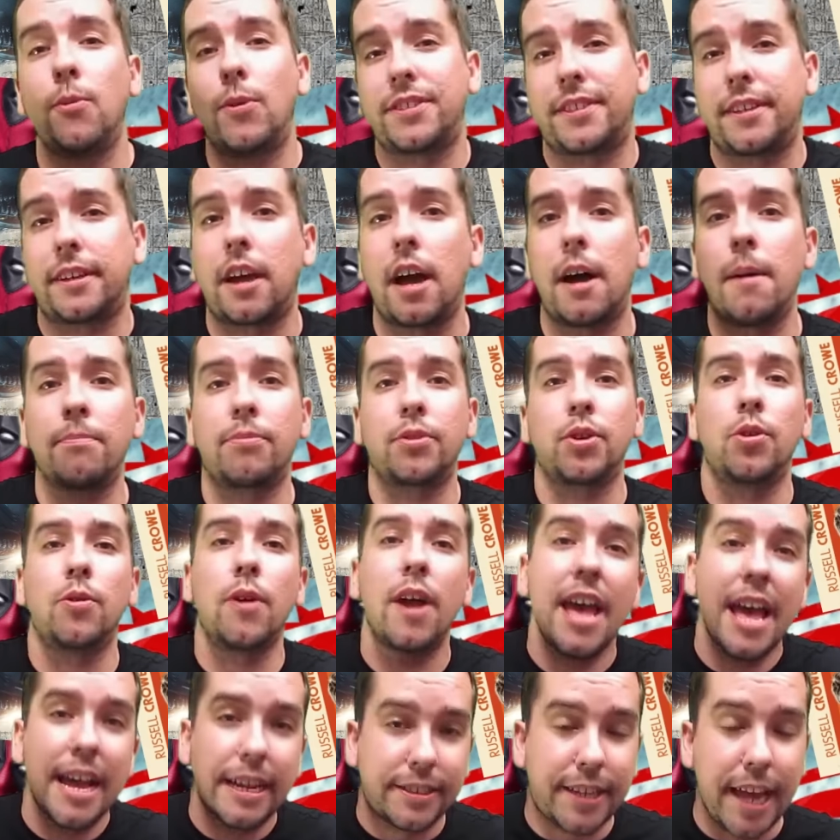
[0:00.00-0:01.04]
He wants to come
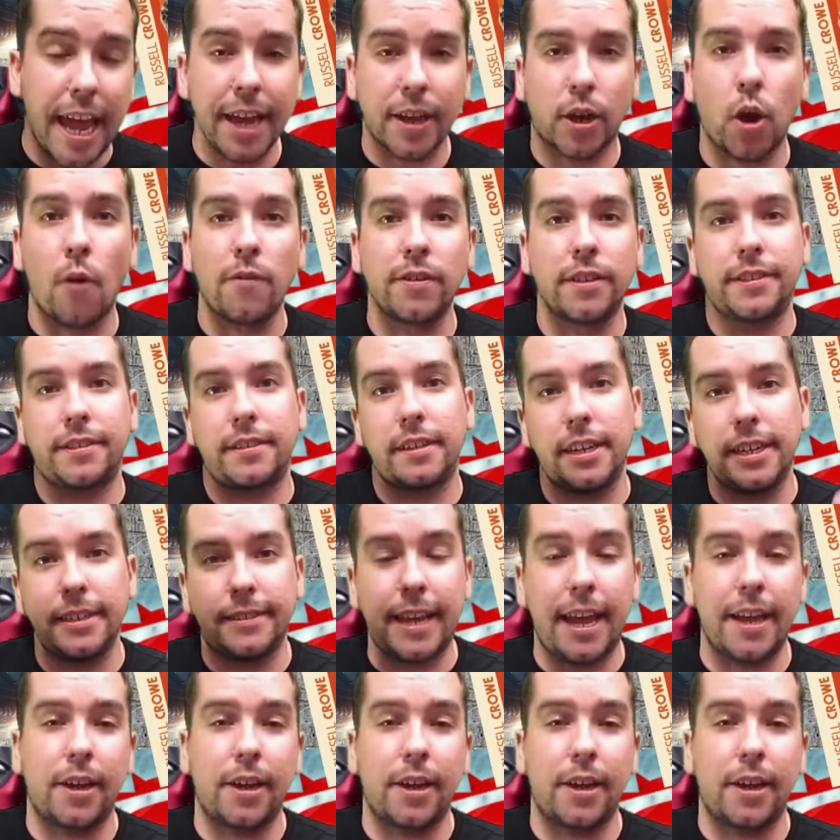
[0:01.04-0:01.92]
through, take over the city,